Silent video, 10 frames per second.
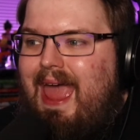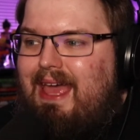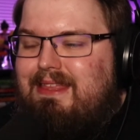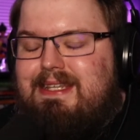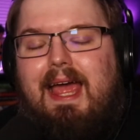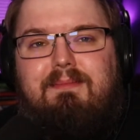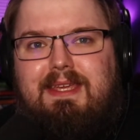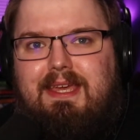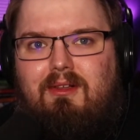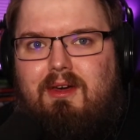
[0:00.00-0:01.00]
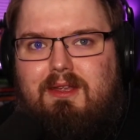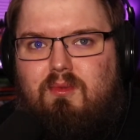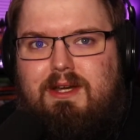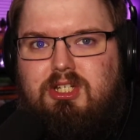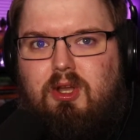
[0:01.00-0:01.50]
The time to kill on the
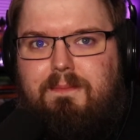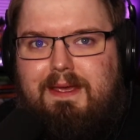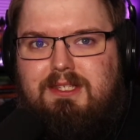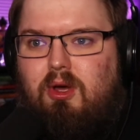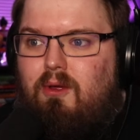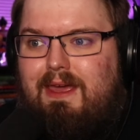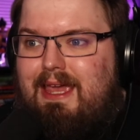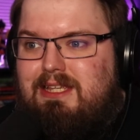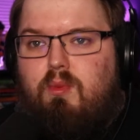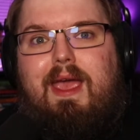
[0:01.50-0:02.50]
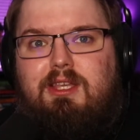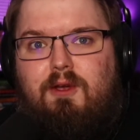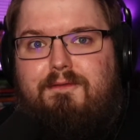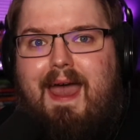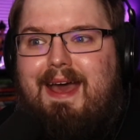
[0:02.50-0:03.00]
original pistol is way too
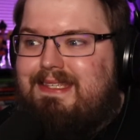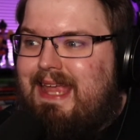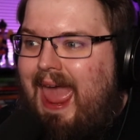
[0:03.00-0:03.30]
fast,